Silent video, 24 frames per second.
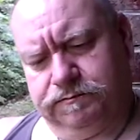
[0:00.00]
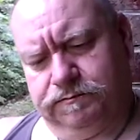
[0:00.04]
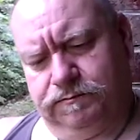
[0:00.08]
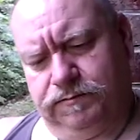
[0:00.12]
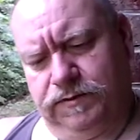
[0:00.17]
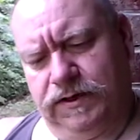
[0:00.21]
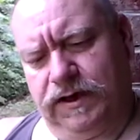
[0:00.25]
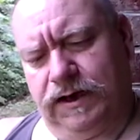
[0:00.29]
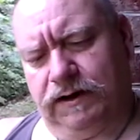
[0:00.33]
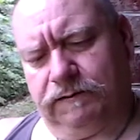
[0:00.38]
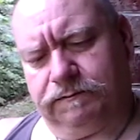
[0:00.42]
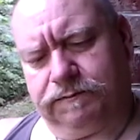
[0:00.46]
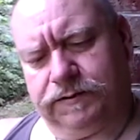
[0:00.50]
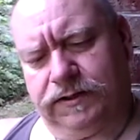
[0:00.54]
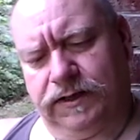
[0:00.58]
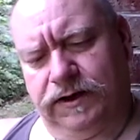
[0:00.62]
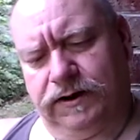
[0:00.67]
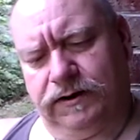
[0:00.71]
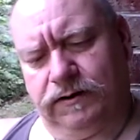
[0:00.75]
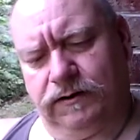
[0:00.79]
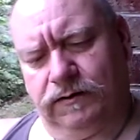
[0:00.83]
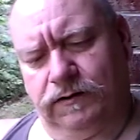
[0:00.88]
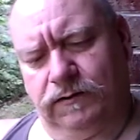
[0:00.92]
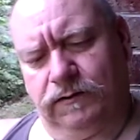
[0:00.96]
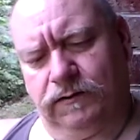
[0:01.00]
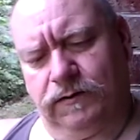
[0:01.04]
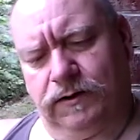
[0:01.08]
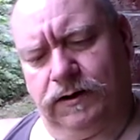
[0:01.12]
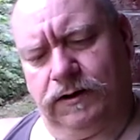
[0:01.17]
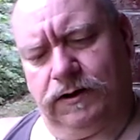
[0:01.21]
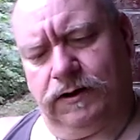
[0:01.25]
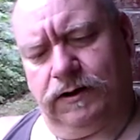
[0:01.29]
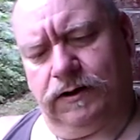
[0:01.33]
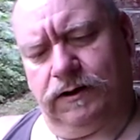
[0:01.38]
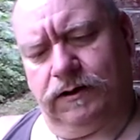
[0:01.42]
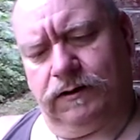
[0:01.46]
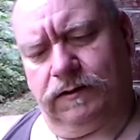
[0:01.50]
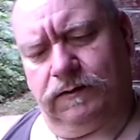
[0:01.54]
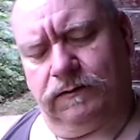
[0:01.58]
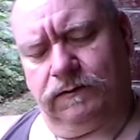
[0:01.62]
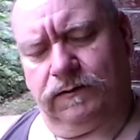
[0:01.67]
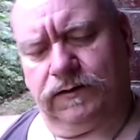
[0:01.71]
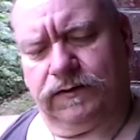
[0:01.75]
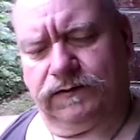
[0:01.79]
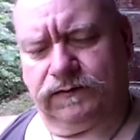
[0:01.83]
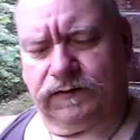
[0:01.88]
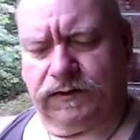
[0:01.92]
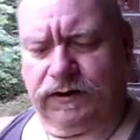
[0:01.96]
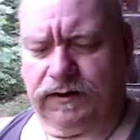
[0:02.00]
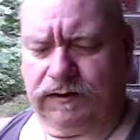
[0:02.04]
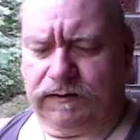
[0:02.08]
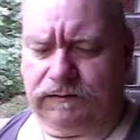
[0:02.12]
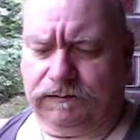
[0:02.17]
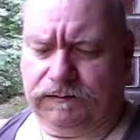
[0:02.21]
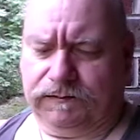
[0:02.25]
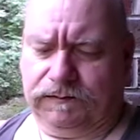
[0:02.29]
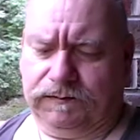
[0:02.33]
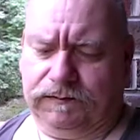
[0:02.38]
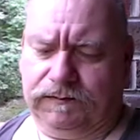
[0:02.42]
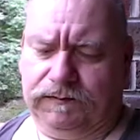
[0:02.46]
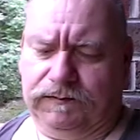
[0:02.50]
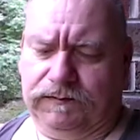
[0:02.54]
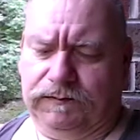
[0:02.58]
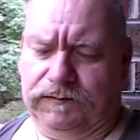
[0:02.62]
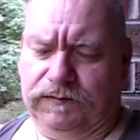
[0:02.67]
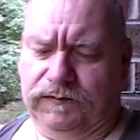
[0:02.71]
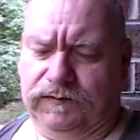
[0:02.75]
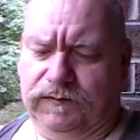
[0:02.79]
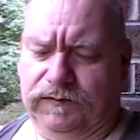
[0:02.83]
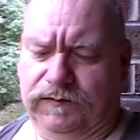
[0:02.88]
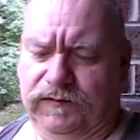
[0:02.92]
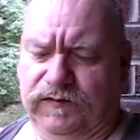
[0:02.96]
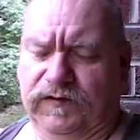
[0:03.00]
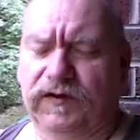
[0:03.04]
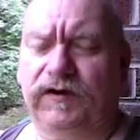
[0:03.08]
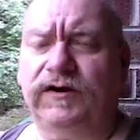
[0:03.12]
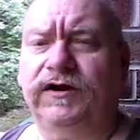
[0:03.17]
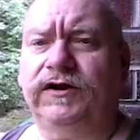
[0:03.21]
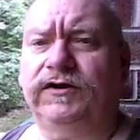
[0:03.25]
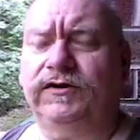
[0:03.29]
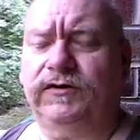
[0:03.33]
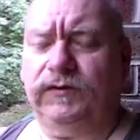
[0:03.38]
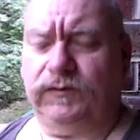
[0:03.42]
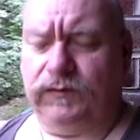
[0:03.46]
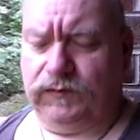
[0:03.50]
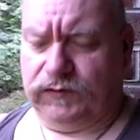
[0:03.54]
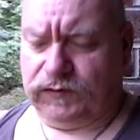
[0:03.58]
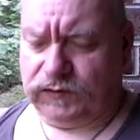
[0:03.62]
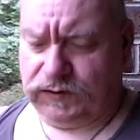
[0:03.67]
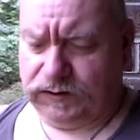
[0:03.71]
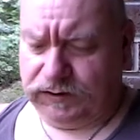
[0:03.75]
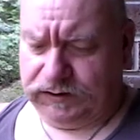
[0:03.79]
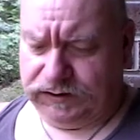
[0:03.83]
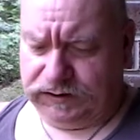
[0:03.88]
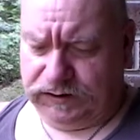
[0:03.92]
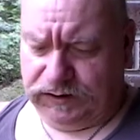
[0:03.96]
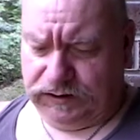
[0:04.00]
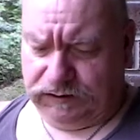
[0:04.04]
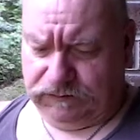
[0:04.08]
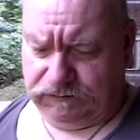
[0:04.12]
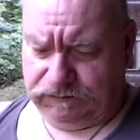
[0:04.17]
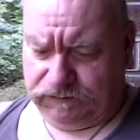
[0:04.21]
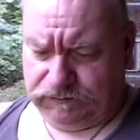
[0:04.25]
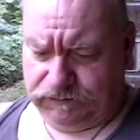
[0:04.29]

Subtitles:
Yeah, Plano, what is that? 3213.